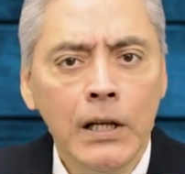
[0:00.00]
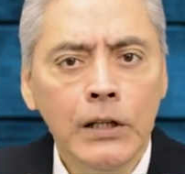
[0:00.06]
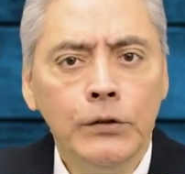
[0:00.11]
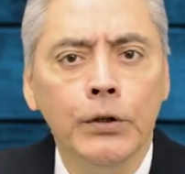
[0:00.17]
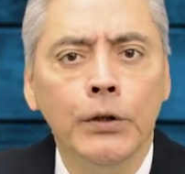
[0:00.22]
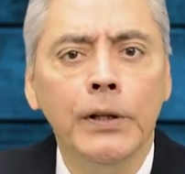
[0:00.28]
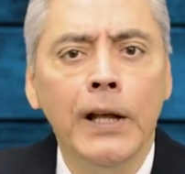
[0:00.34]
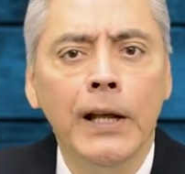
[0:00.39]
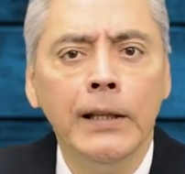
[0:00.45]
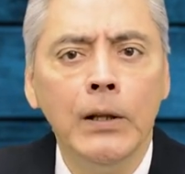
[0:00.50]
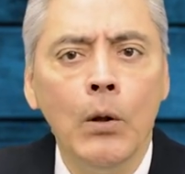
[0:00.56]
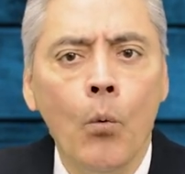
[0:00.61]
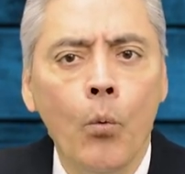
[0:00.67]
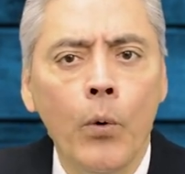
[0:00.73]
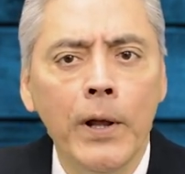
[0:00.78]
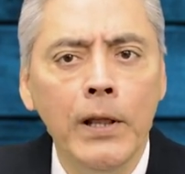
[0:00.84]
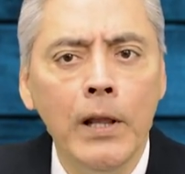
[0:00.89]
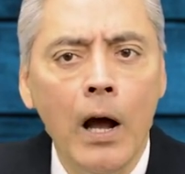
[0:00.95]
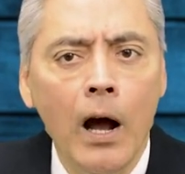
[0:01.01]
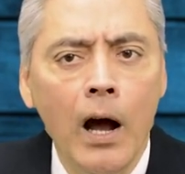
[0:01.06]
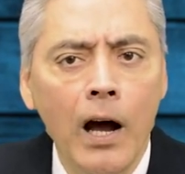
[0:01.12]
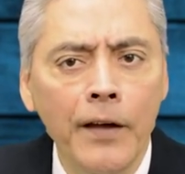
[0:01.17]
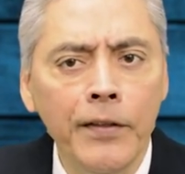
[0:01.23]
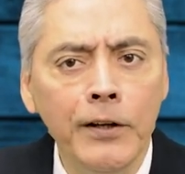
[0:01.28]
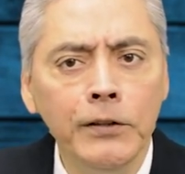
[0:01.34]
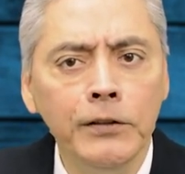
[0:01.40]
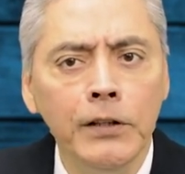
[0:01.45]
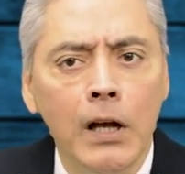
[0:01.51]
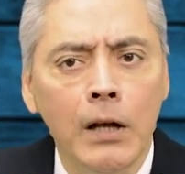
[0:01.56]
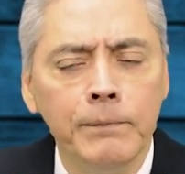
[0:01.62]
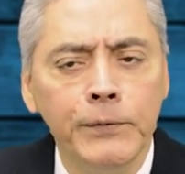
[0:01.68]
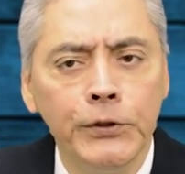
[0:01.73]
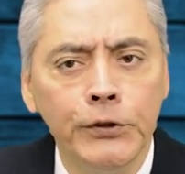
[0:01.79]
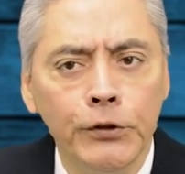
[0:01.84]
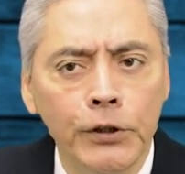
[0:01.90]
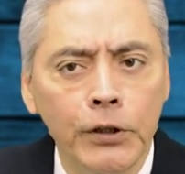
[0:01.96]
so that when others
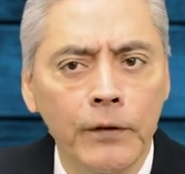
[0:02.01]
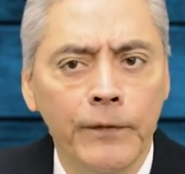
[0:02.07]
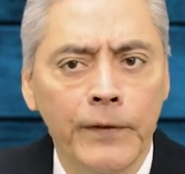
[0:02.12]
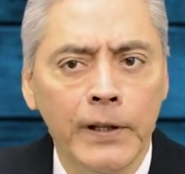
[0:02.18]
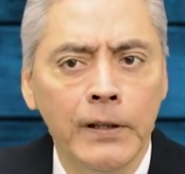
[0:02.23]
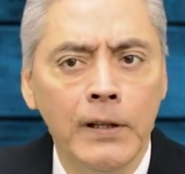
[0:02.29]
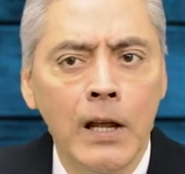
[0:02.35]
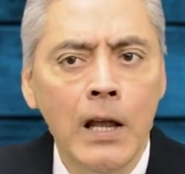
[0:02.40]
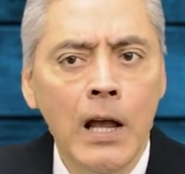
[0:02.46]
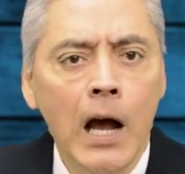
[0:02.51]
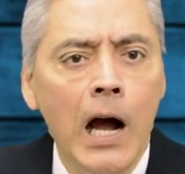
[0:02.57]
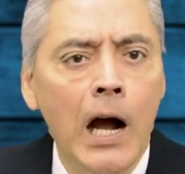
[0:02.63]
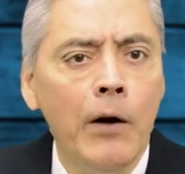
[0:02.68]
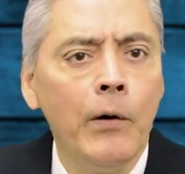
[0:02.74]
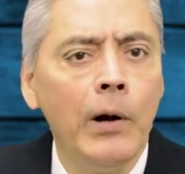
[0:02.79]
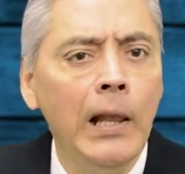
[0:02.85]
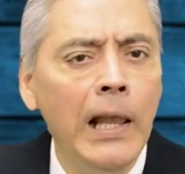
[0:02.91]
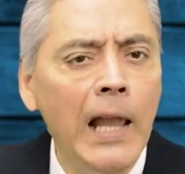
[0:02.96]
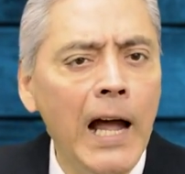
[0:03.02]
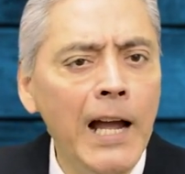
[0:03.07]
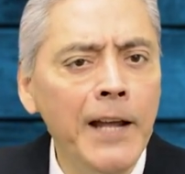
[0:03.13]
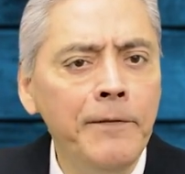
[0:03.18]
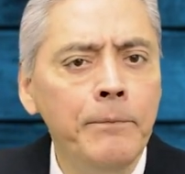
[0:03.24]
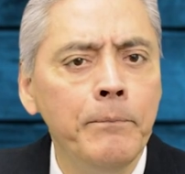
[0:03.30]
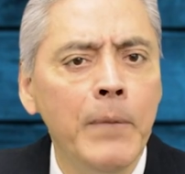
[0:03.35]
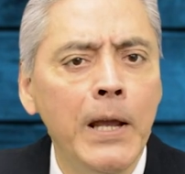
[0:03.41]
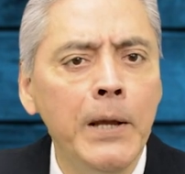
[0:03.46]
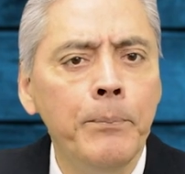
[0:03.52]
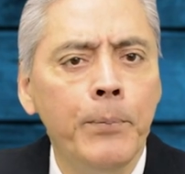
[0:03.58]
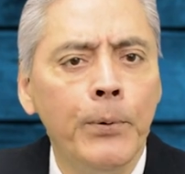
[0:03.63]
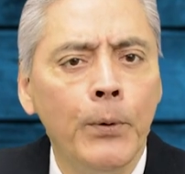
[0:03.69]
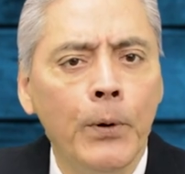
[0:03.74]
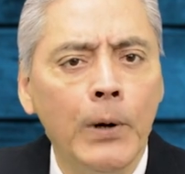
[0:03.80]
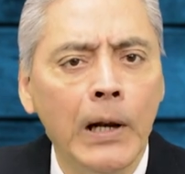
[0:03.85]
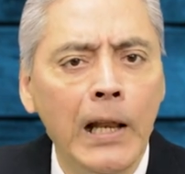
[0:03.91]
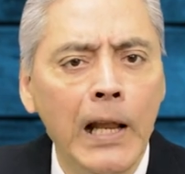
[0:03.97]
observe it, our life may
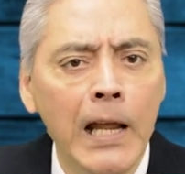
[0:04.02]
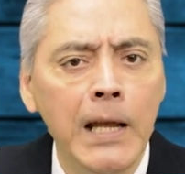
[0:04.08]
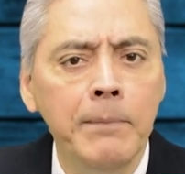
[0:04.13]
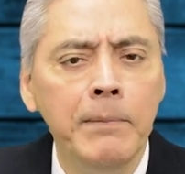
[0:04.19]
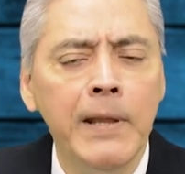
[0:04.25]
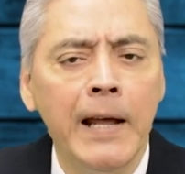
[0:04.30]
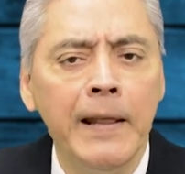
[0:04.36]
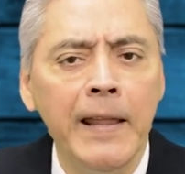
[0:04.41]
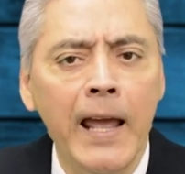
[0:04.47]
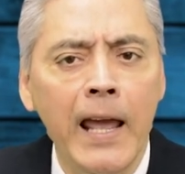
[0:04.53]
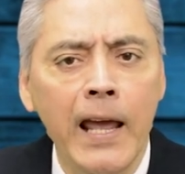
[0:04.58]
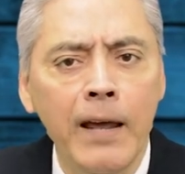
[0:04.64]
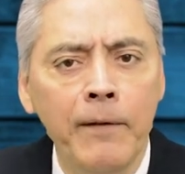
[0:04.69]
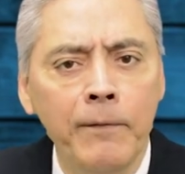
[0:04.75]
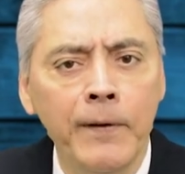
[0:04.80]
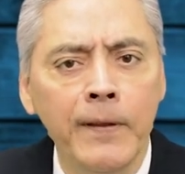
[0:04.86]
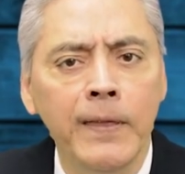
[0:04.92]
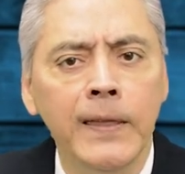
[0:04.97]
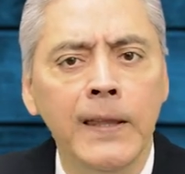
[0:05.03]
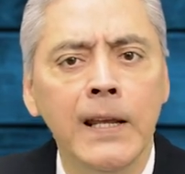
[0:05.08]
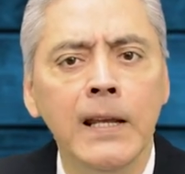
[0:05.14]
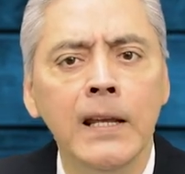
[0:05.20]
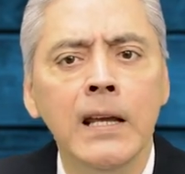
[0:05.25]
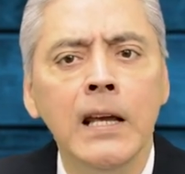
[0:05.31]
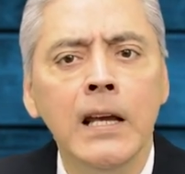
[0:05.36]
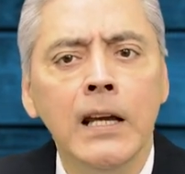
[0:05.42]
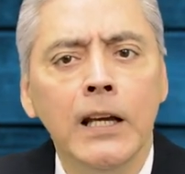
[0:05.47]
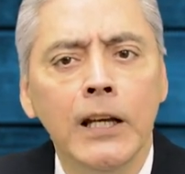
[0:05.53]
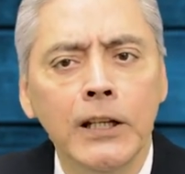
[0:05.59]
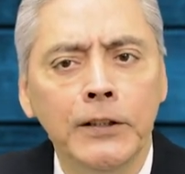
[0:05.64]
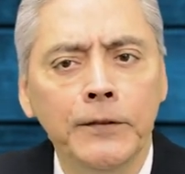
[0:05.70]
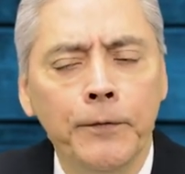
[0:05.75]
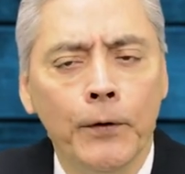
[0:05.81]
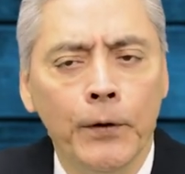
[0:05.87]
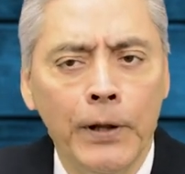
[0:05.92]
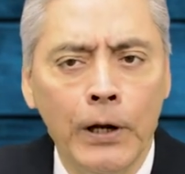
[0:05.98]
proclaim that everything
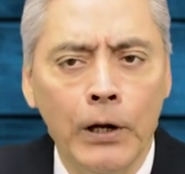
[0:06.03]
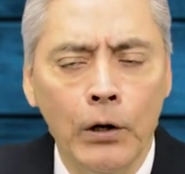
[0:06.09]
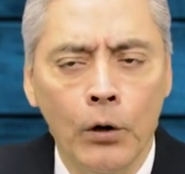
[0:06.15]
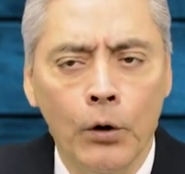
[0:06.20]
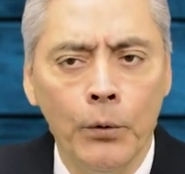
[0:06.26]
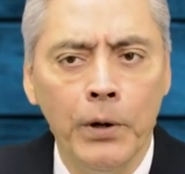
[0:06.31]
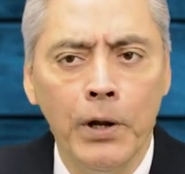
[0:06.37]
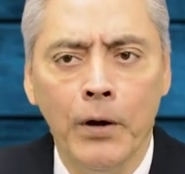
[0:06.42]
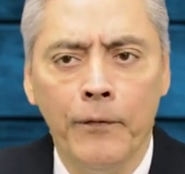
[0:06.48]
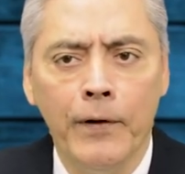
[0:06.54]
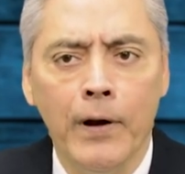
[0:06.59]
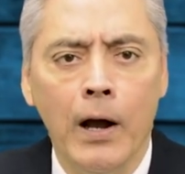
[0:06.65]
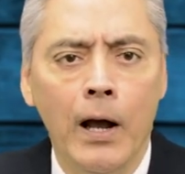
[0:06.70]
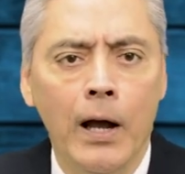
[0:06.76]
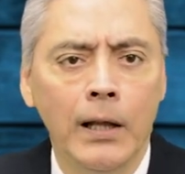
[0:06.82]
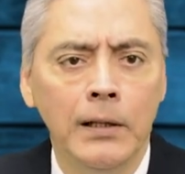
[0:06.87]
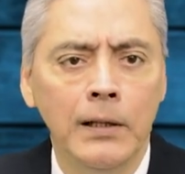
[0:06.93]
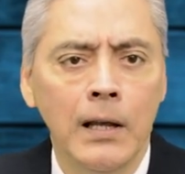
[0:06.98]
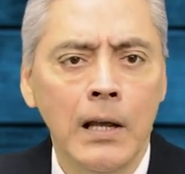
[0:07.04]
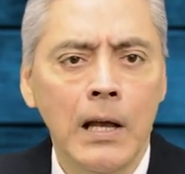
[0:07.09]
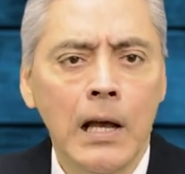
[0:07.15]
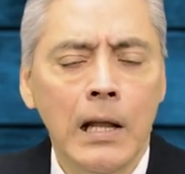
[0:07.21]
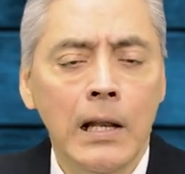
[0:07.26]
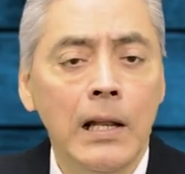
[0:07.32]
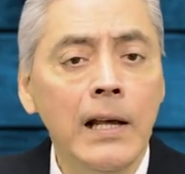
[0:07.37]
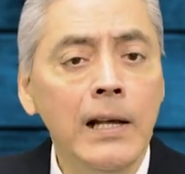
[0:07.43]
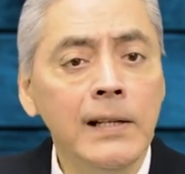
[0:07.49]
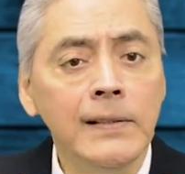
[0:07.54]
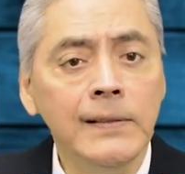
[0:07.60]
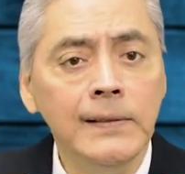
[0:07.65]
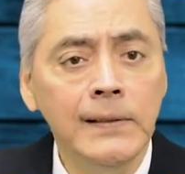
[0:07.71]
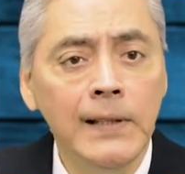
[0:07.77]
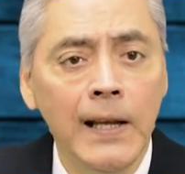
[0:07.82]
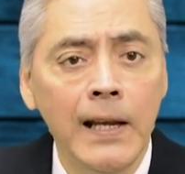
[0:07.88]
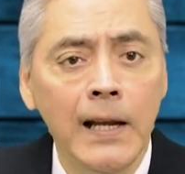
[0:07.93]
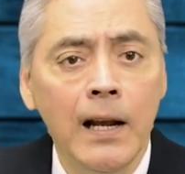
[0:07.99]
is for the glory of God. Let us
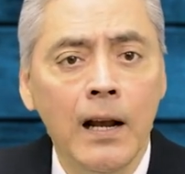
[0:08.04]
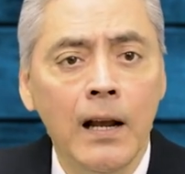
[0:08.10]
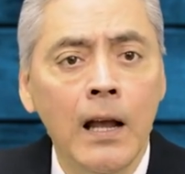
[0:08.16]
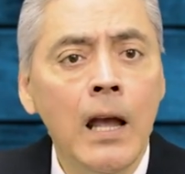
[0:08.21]
take